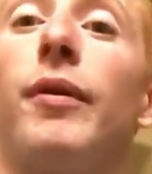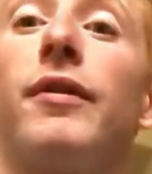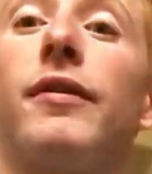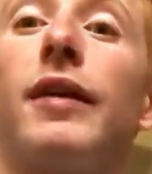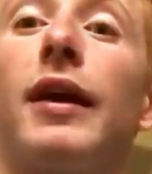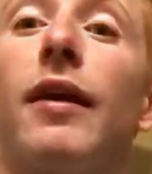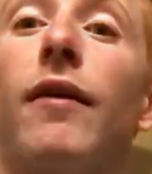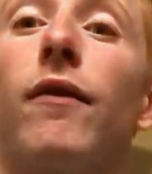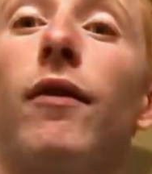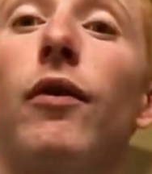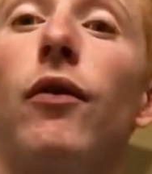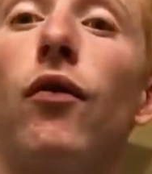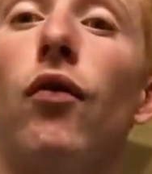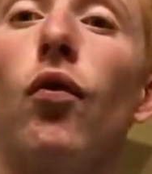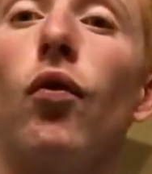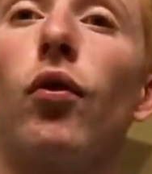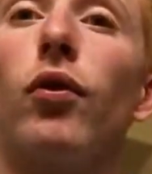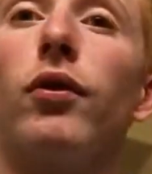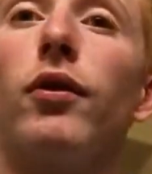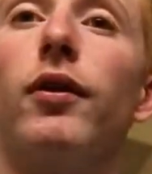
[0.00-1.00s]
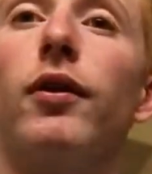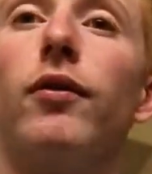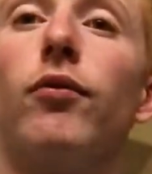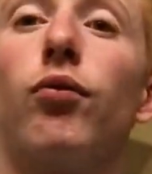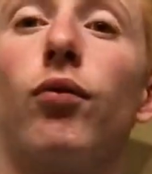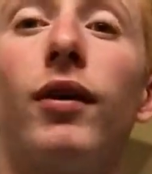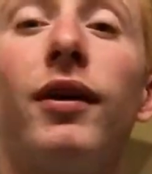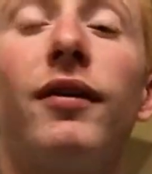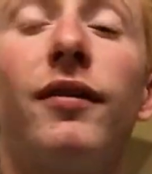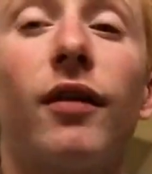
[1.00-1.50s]
I just can't afford the
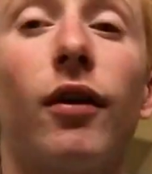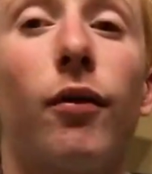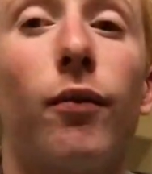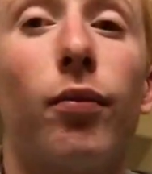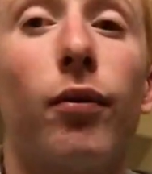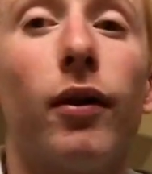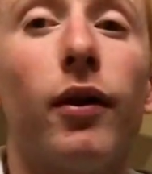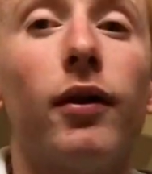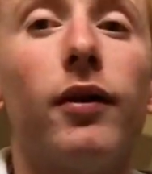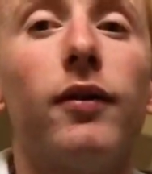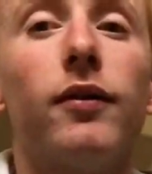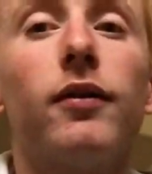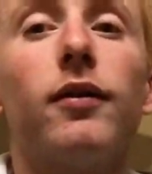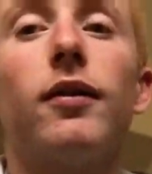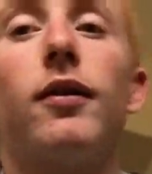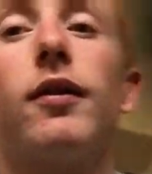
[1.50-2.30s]
resale price,